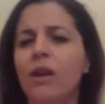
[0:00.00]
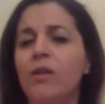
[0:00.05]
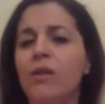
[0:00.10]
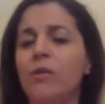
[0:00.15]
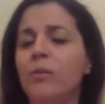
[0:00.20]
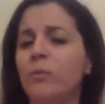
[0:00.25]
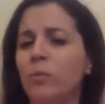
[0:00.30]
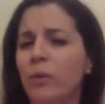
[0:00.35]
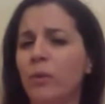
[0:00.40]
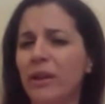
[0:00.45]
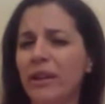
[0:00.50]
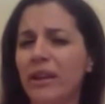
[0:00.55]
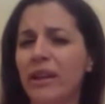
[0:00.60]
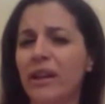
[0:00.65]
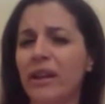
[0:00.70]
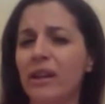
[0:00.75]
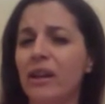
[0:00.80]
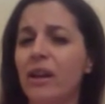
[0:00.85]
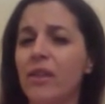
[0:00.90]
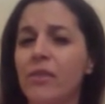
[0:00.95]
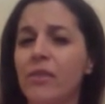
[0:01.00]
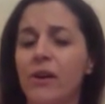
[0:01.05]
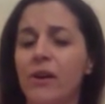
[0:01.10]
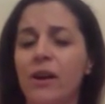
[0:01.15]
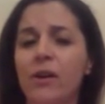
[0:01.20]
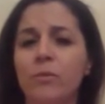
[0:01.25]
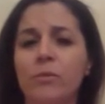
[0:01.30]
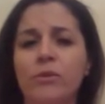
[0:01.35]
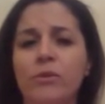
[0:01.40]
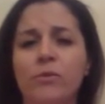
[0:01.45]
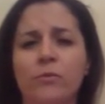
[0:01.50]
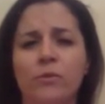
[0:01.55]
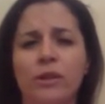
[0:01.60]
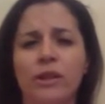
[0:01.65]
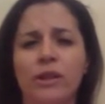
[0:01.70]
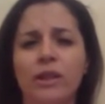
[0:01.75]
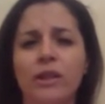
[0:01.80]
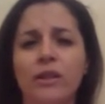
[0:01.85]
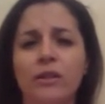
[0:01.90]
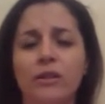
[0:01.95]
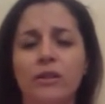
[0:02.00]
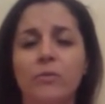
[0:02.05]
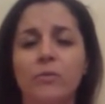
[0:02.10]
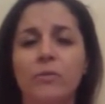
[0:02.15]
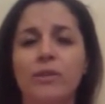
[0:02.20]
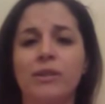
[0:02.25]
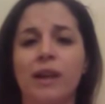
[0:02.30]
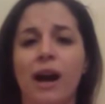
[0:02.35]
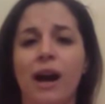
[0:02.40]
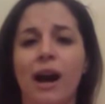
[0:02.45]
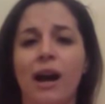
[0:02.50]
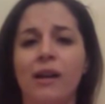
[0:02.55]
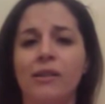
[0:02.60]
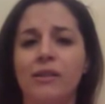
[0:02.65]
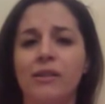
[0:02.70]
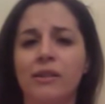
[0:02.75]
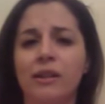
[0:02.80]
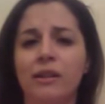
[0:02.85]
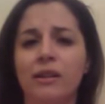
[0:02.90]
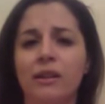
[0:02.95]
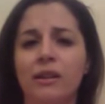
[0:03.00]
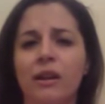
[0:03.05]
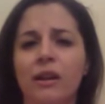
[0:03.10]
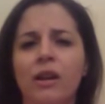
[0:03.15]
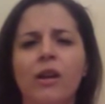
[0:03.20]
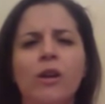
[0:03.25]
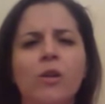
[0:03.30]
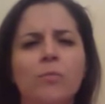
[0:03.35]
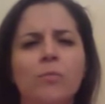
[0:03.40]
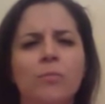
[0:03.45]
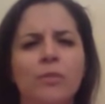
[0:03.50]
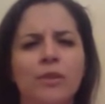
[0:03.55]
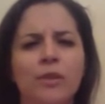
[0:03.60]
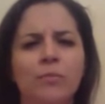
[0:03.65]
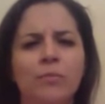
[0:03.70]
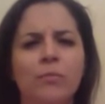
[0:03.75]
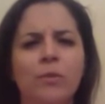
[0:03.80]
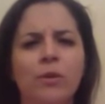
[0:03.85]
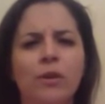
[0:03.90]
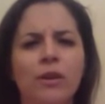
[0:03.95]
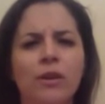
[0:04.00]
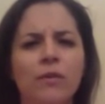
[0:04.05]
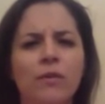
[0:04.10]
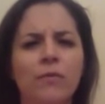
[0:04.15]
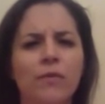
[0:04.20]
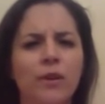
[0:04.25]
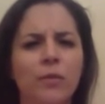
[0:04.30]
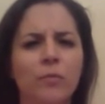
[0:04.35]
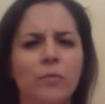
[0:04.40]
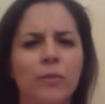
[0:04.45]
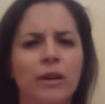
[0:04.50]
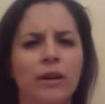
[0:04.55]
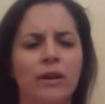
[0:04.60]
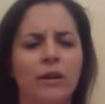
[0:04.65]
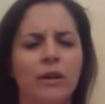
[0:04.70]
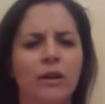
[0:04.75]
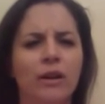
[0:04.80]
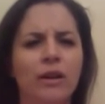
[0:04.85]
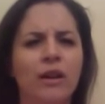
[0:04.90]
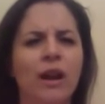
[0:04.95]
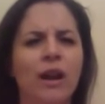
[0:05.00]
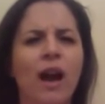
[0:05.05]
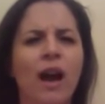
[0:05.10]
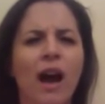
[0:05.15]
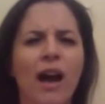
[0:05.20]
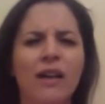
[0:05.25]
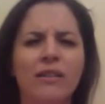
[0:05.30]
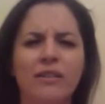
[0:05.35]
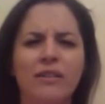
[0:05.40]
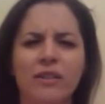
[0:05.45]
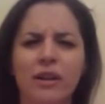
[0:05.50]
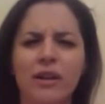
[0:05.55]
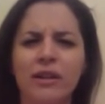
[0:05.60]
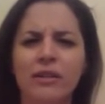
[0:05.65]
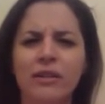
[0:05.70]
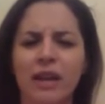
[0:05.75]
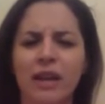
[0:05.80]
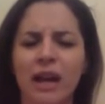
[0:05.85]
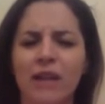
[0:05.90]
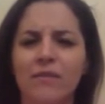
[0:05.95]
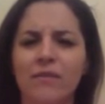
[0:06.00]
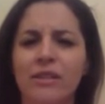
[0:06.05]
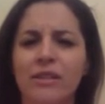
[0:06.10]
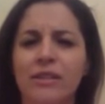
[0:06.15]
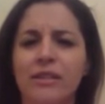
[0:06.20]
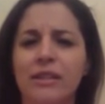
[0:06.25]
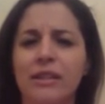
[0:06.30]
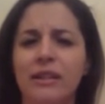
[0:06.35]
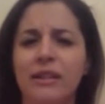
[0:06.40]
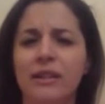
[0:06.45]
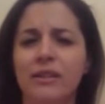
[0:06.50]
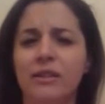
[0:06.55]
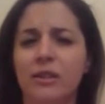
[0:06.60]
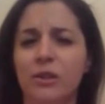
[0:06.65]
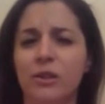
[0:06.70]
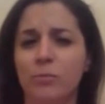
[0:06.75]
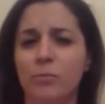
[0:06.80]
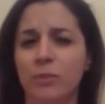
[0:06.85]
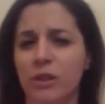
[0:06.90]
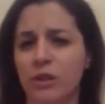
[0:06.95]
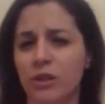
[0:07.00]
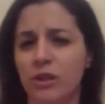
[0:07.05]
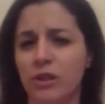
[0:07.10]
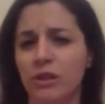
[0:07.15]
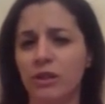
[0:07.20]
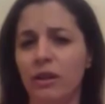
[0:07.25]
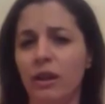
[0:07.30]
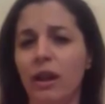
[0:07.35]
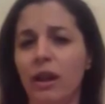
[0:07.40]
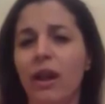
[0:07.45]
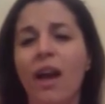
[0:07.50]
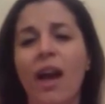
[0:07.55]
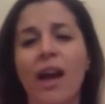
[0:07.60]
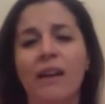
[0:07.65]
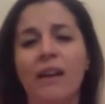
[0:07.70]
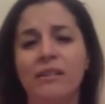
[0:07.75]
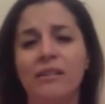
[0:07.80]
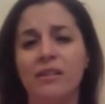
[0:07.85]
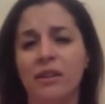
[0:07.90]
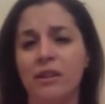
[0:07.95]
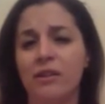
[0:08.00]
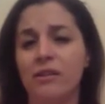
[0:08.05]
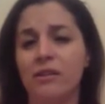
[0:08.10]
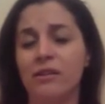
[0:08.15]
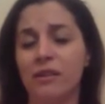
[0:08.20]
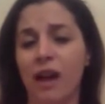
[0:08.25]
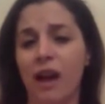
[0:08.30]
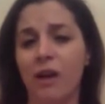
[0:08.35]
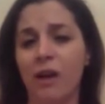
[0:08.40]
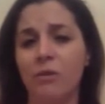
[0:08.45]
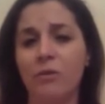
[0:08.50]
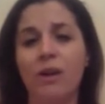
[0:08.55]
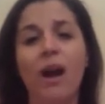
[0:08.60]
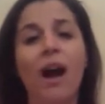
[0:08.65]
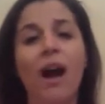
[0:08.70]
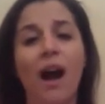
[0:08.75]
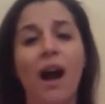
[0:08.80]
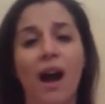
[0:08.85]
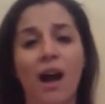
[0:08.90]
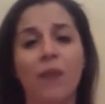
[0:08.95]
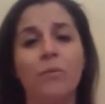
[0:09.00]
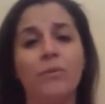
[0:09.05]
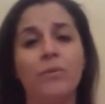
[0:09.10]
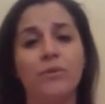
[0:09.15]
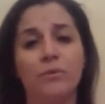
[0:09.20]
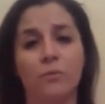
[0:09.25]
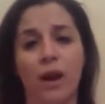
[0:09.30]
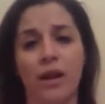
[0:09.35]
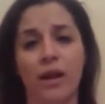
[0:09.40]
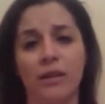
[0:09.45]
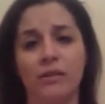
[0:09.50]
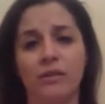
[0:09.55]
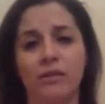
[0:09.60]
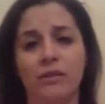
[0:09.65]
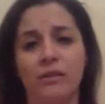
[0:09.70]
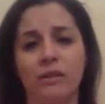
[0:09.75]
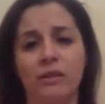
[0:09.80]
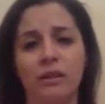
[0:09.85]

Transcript: The one kid I thought was really good was Isaac, but the more the film went on, I started to have a sneaking suspicion, and it turns out I was right.